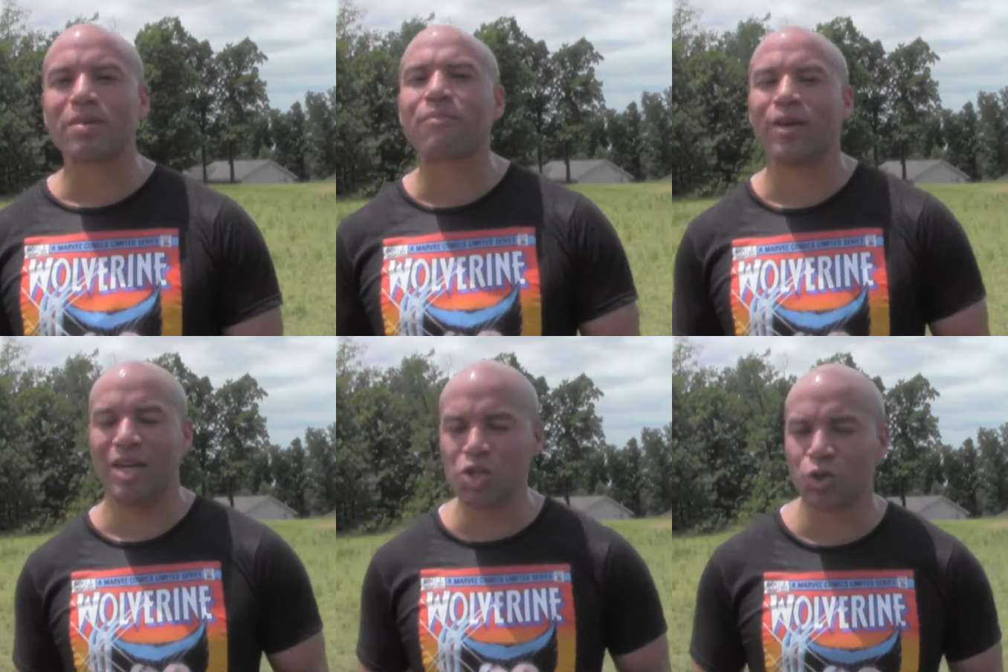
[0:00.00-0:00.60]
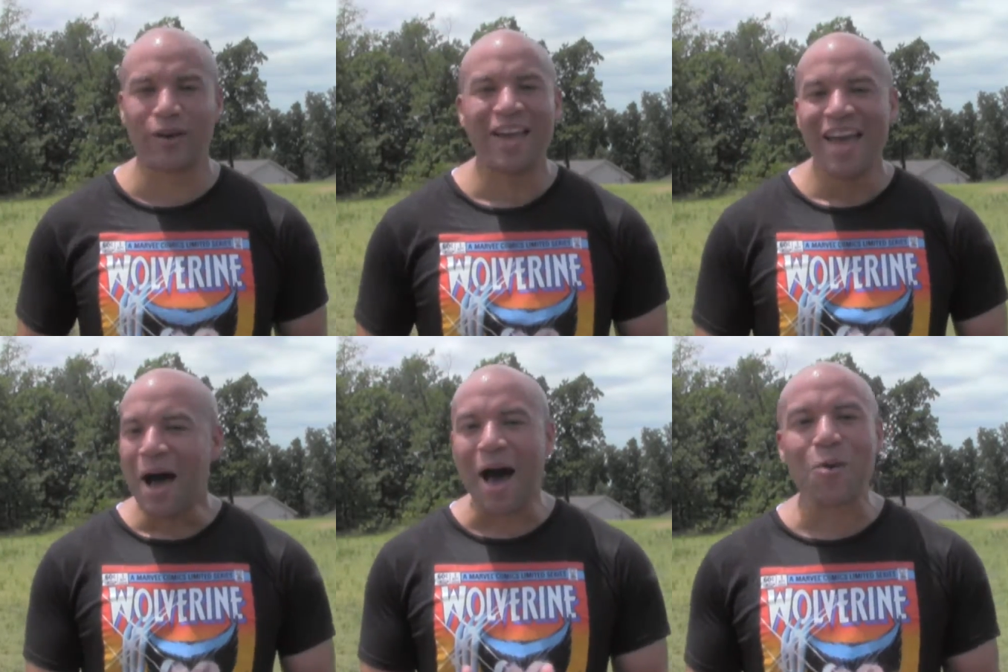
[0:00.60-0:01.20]
type of injury.
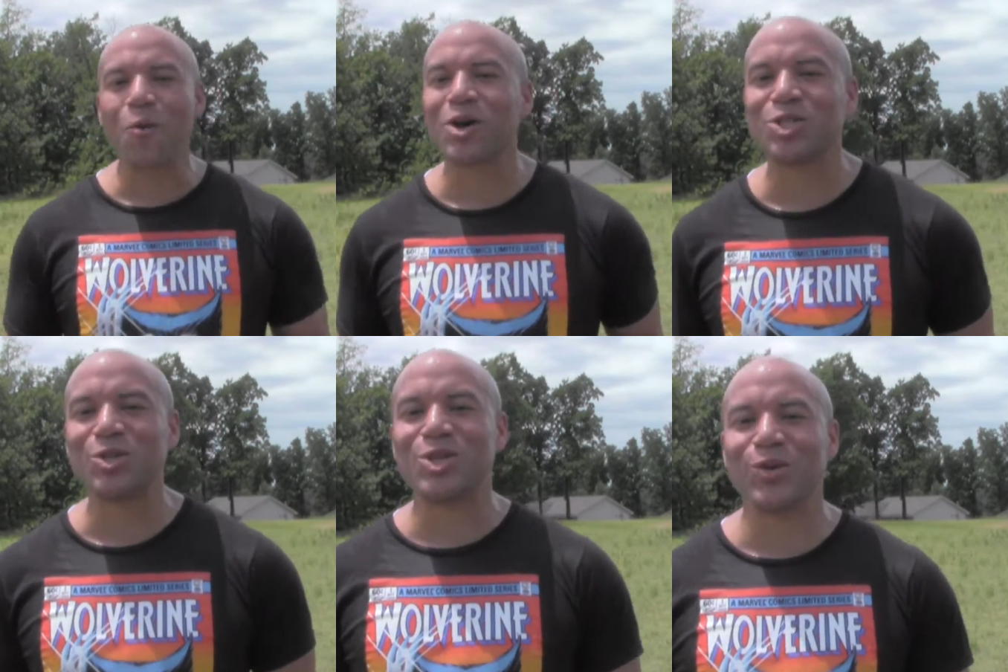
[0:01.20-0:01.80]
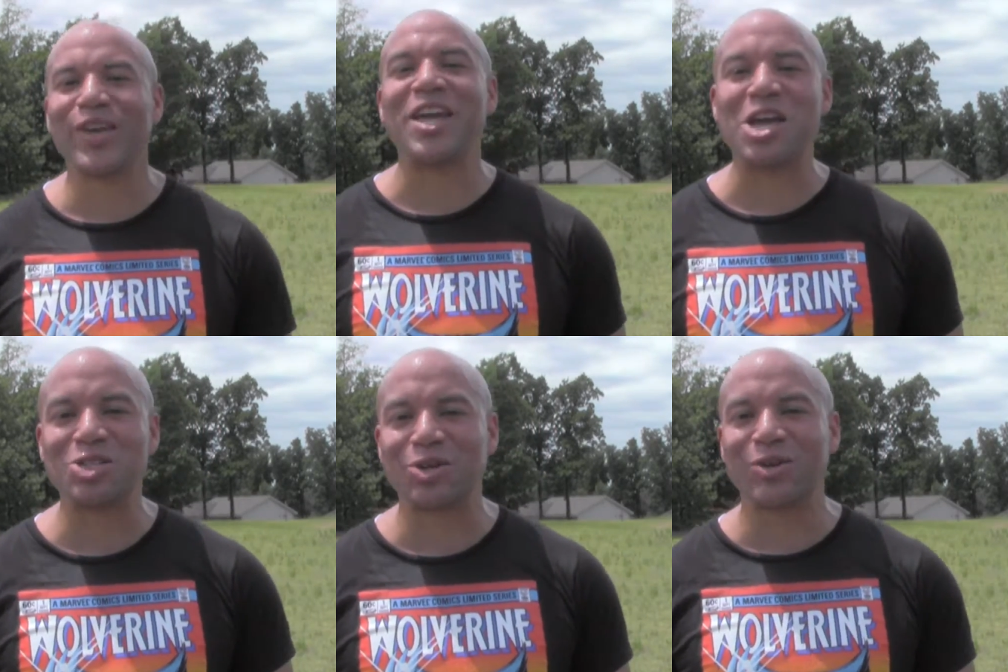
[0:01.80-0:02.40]
I don't want you to get
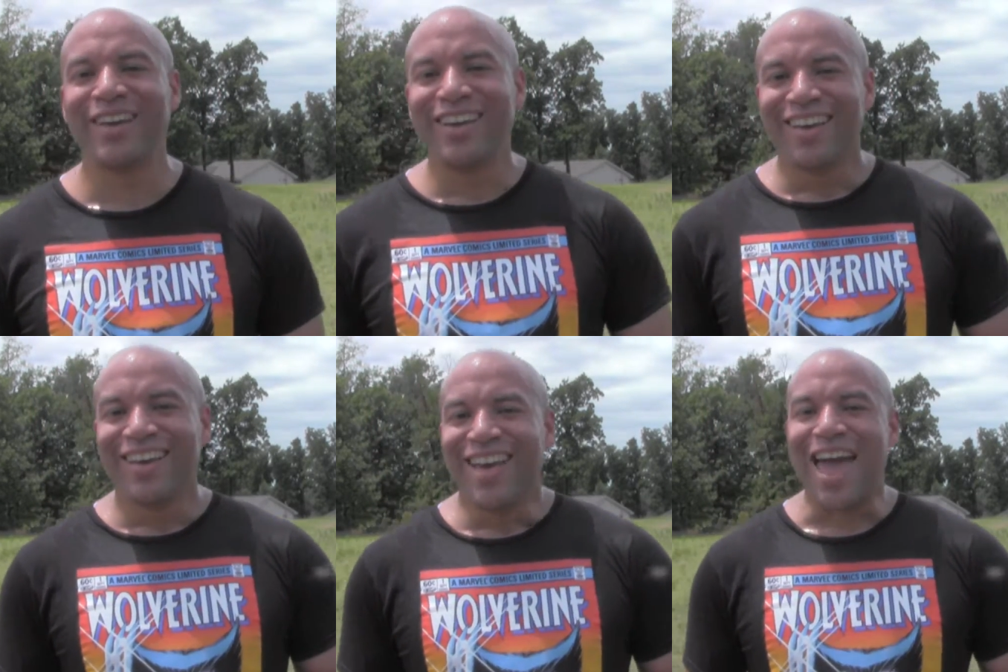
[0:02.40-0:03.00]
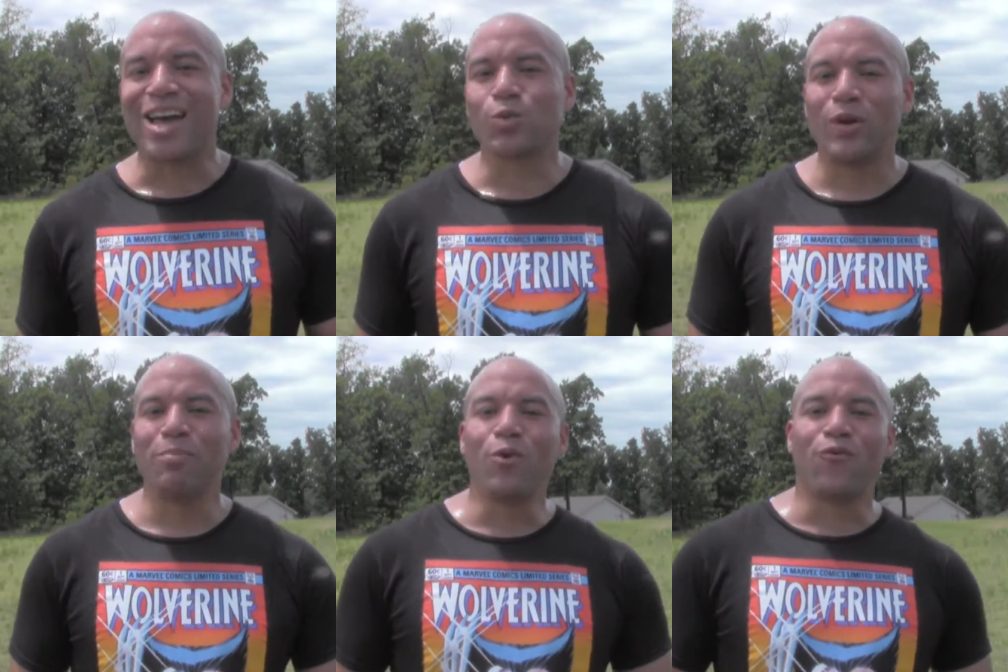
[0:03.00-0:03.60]
injured as
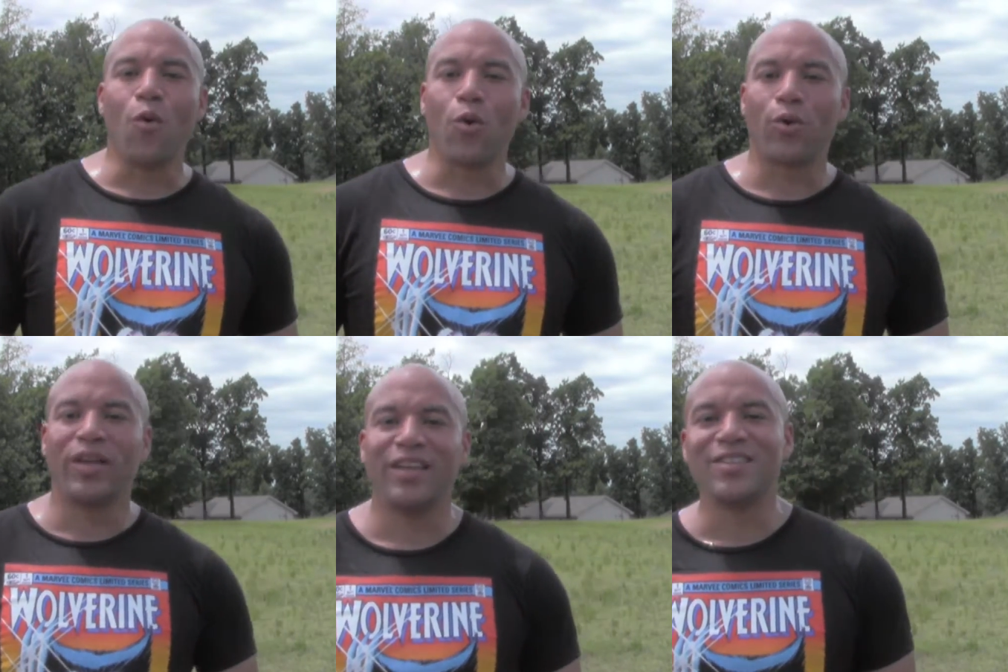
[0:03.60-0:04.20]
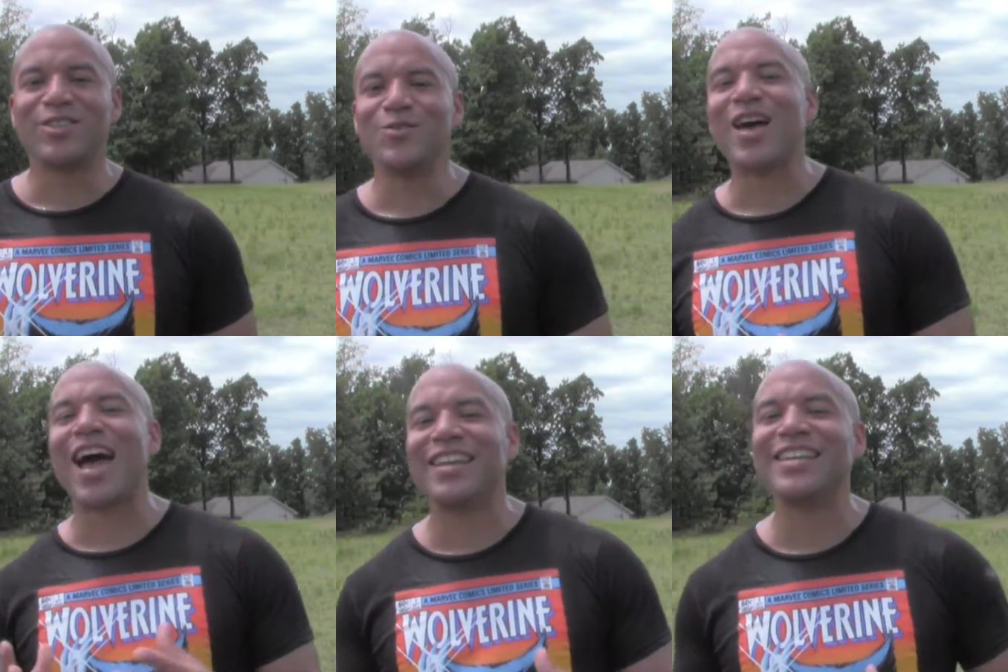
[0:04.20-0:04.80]
we move forward into
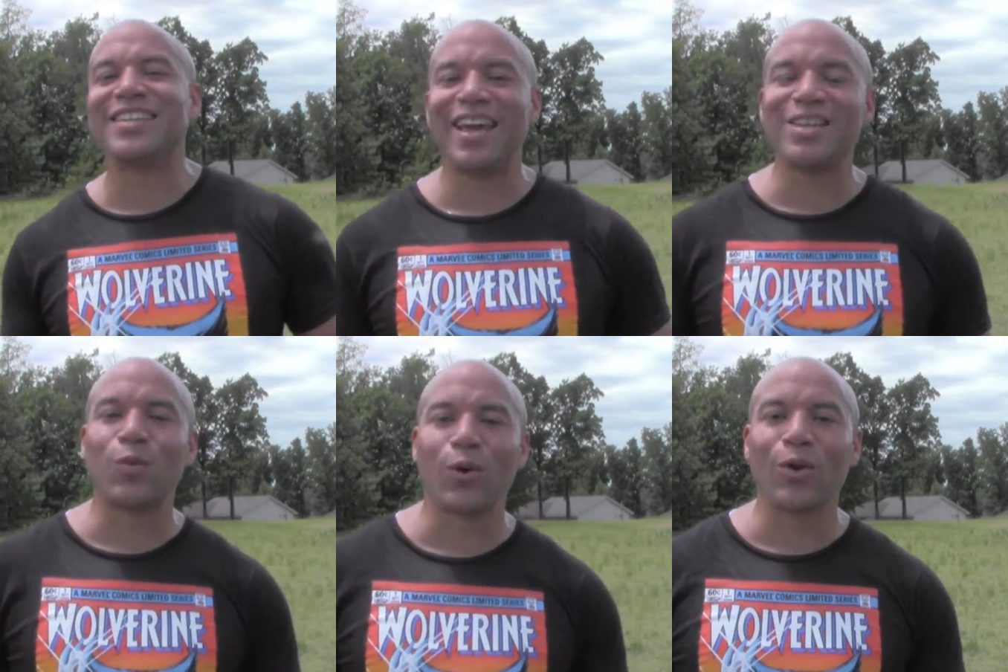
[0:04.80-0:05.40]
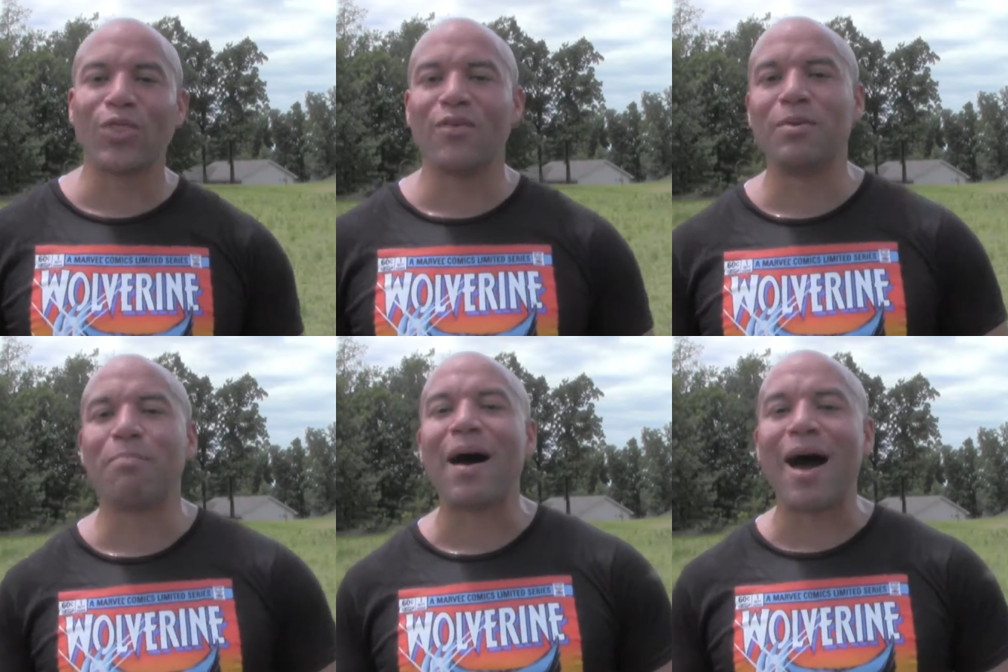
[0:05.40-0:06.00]
90 days worth of
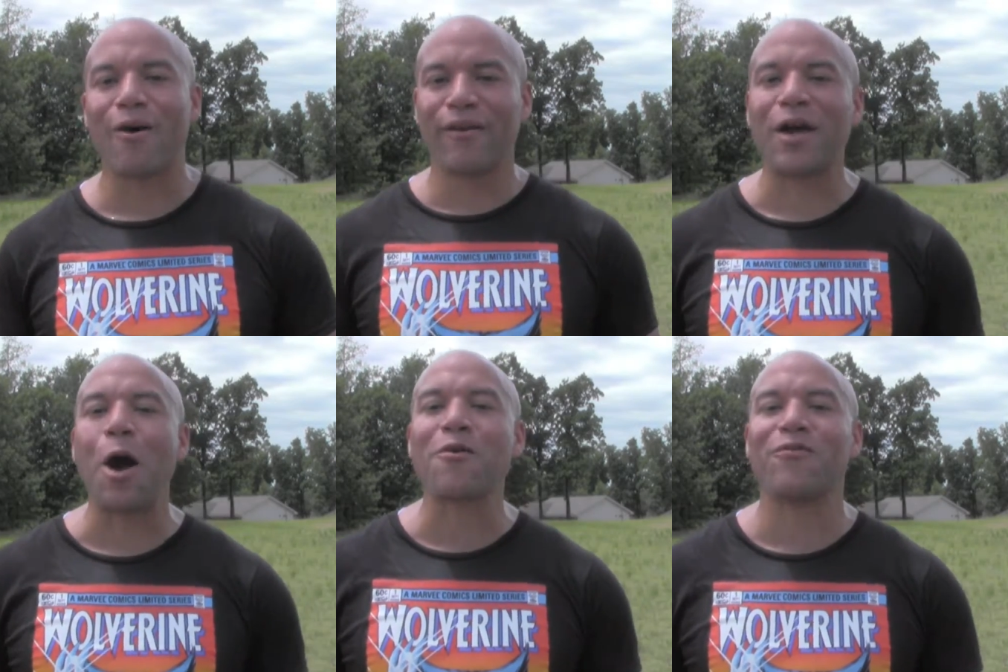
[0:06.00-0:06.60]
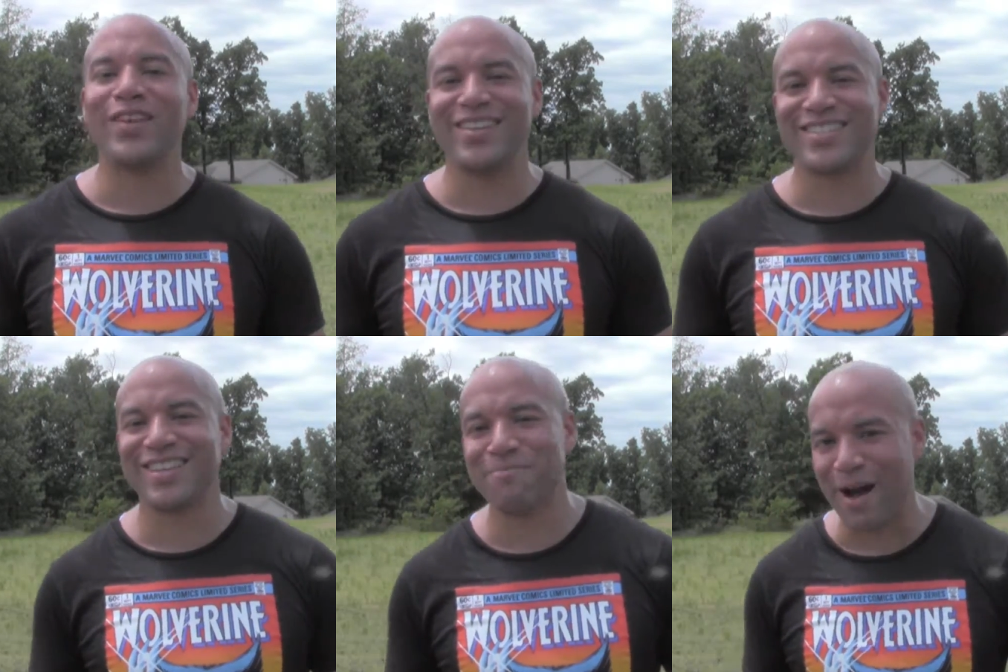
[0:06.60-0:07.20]
empowering our
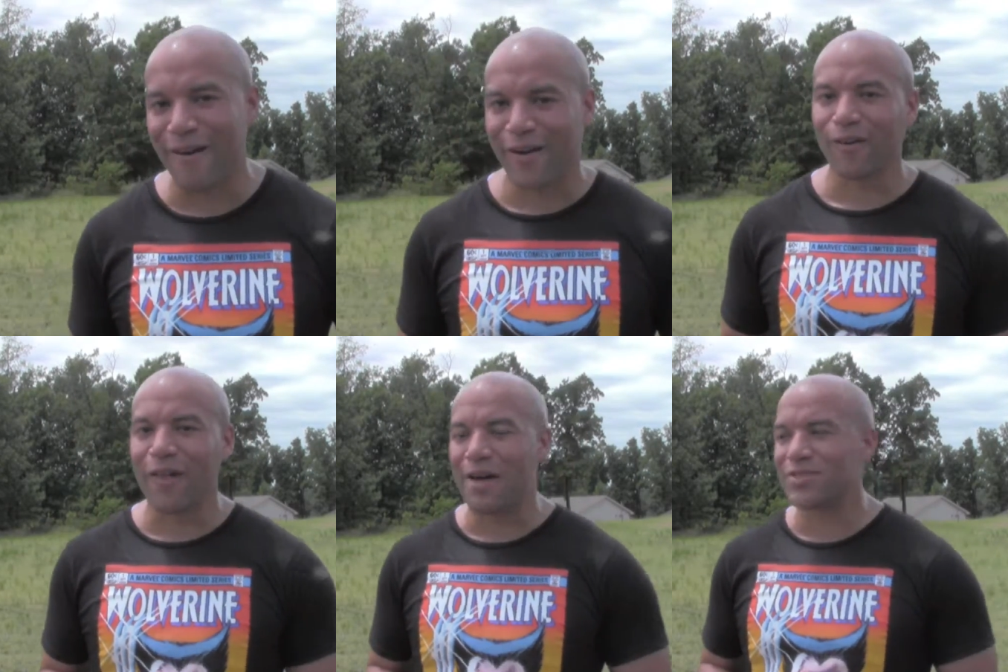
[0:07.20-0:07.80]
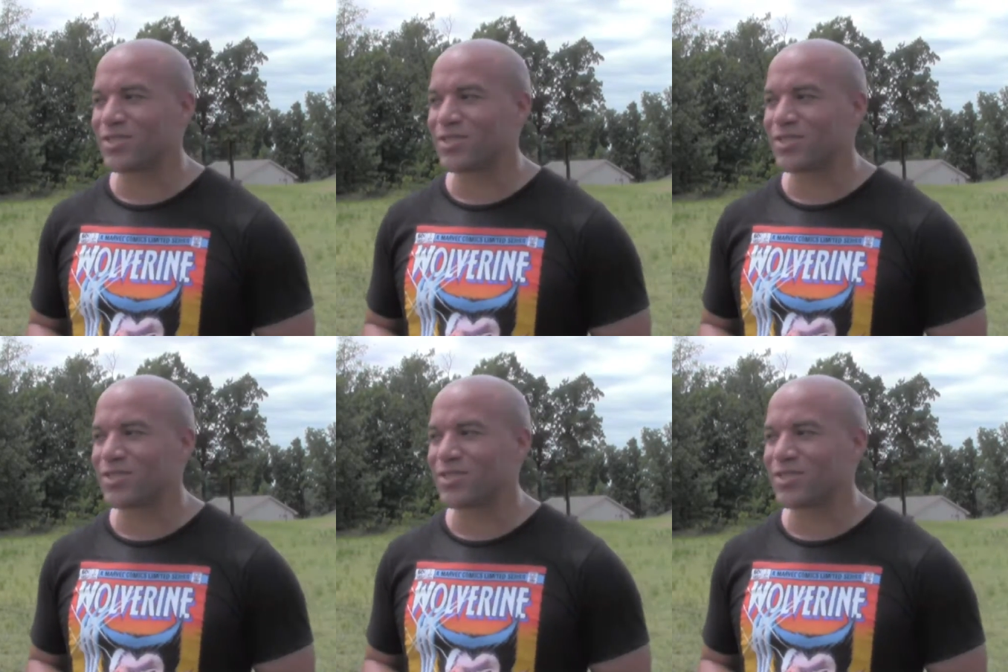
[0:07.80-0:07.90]
fitness and empowering our life.